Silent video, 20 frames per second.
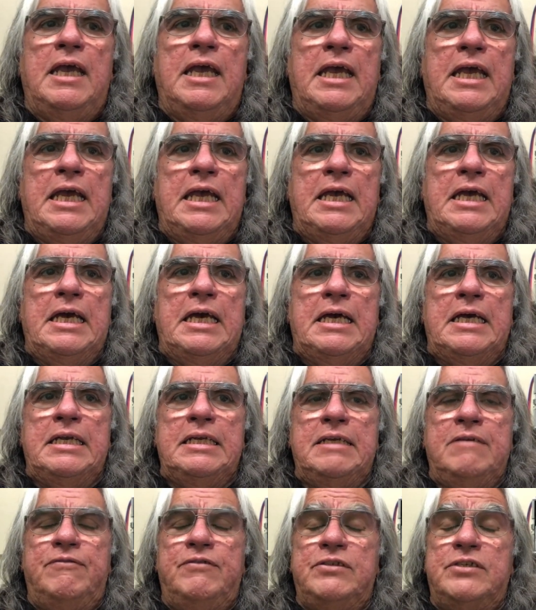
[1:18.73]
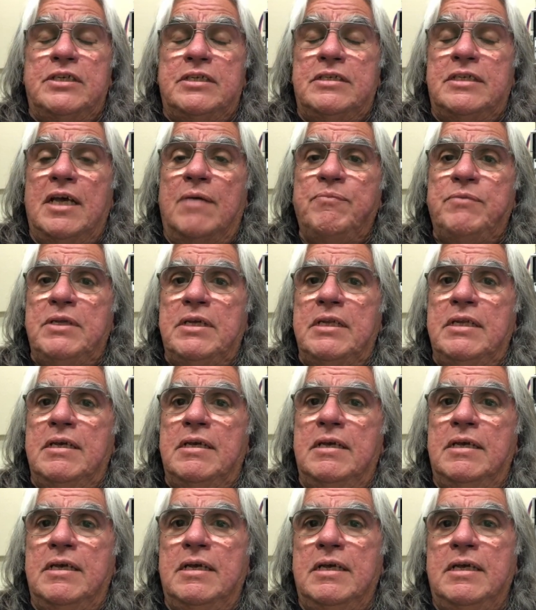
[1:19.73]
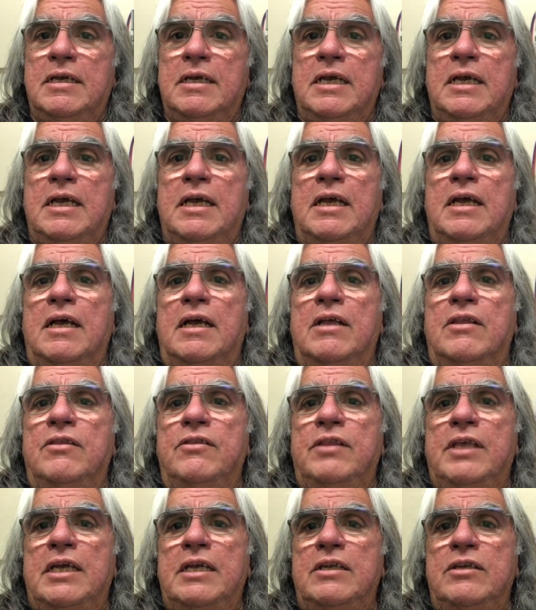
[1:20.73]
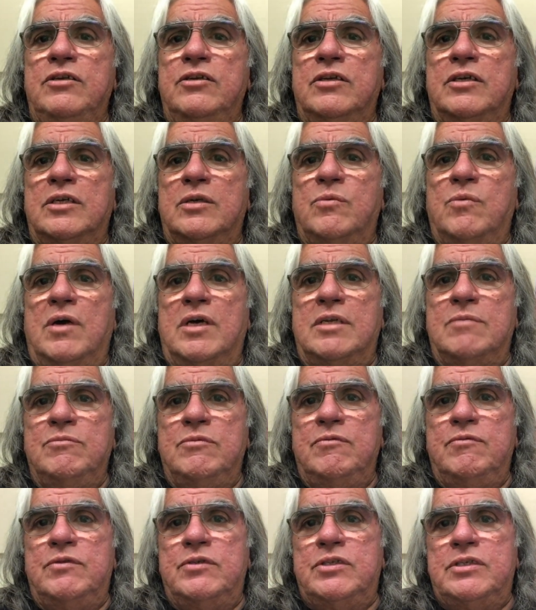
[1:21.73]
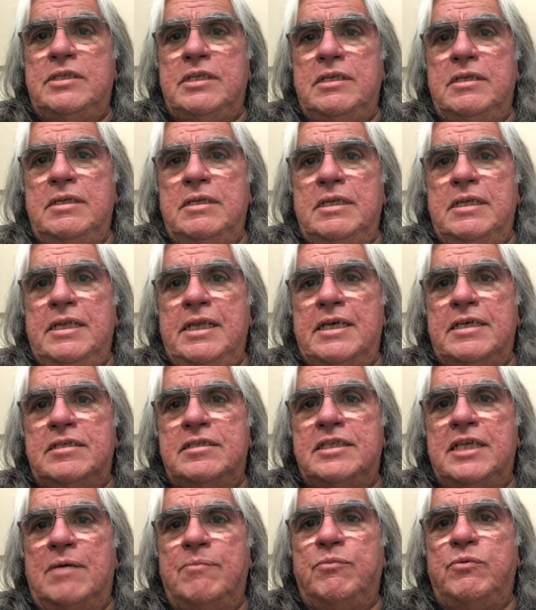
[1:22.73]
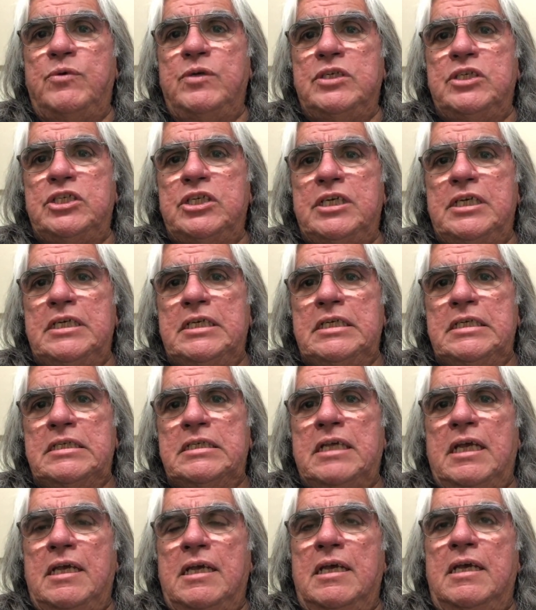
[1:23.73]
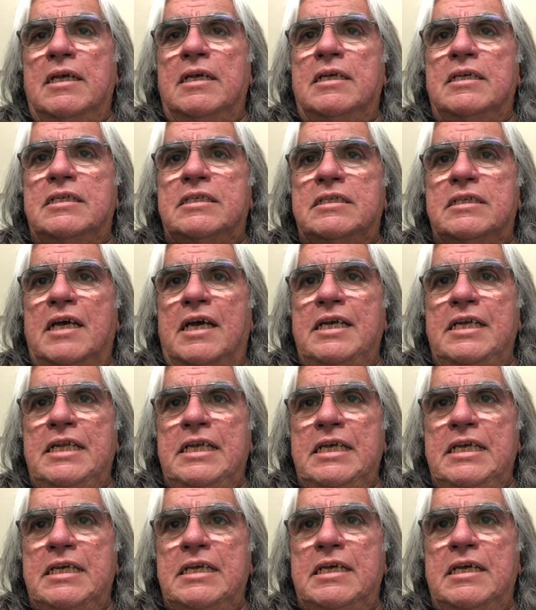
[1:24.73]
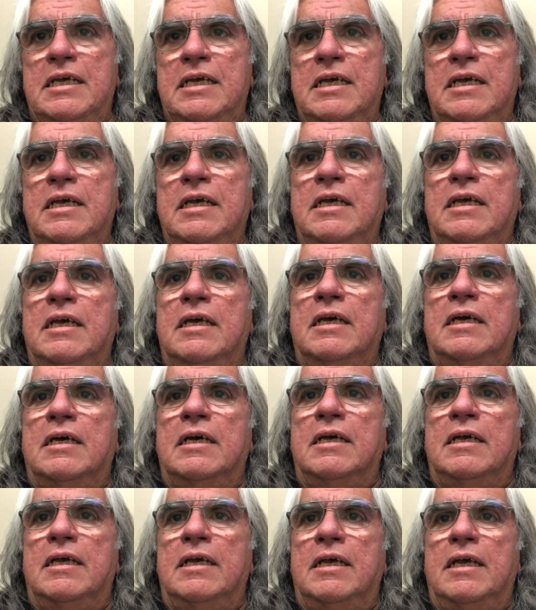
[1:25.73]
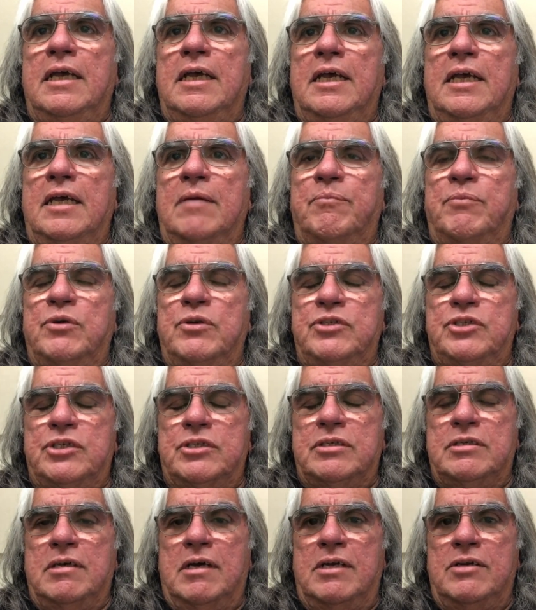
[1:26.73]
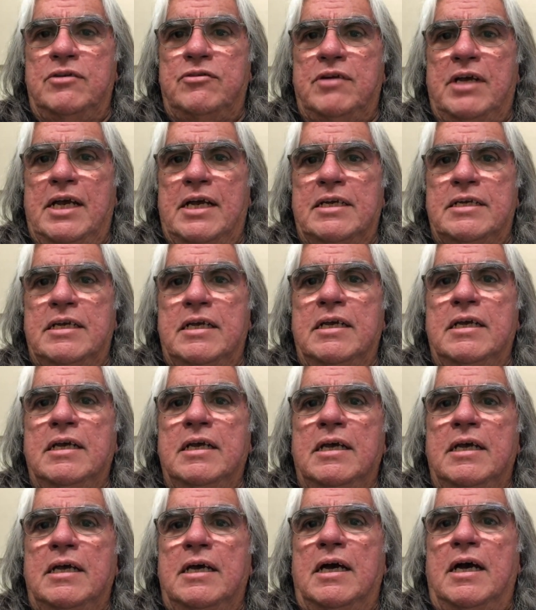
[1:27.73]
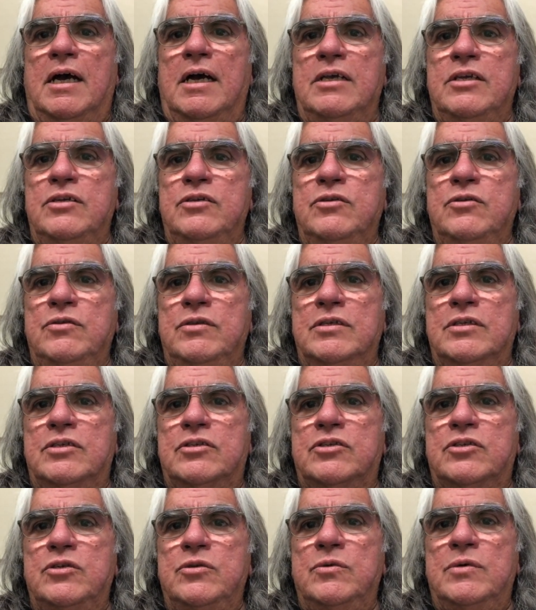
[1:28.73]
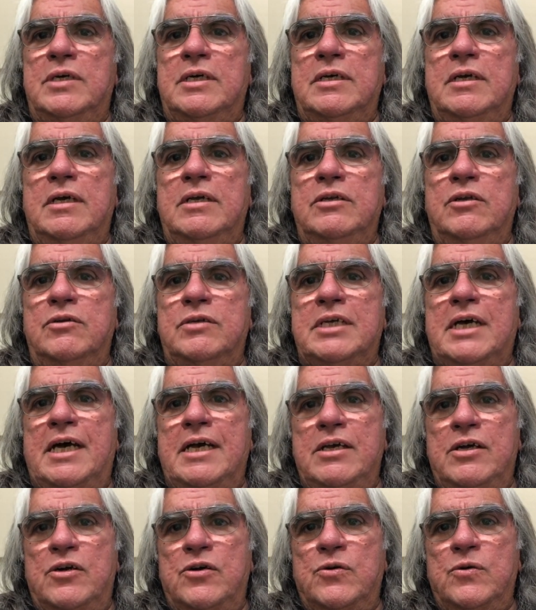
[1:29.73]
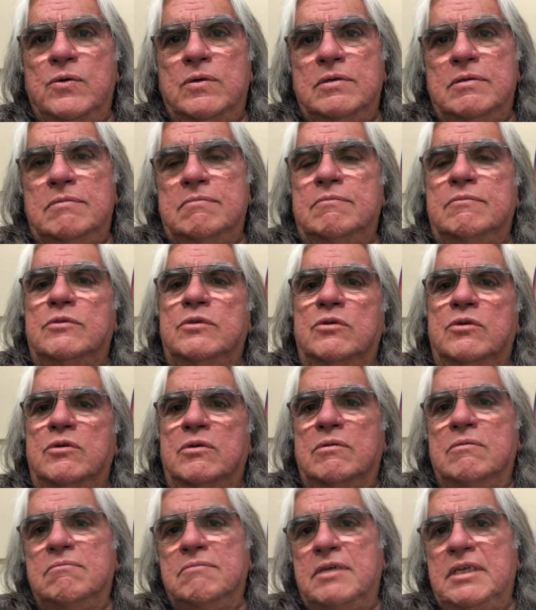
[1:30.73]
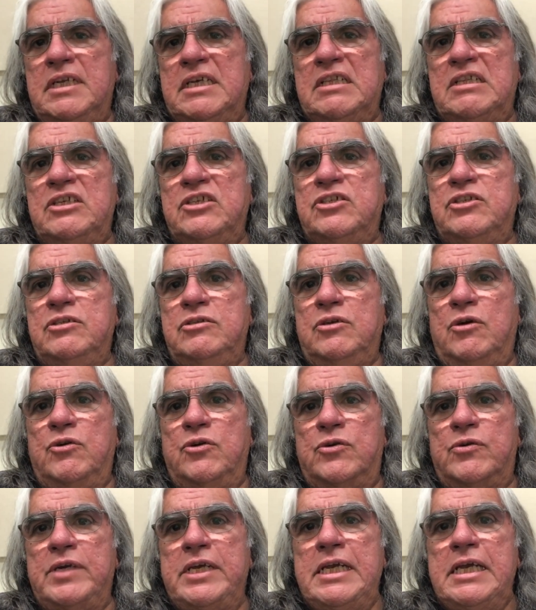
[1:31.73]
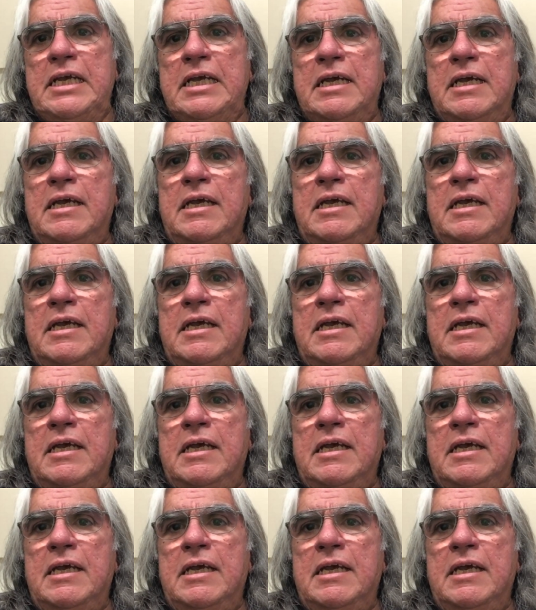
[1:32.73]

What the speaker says: and if it's accepted, then you're going to want to move to the next step, which is signing a purchase contract. You do this through a notaio, or in English, notary,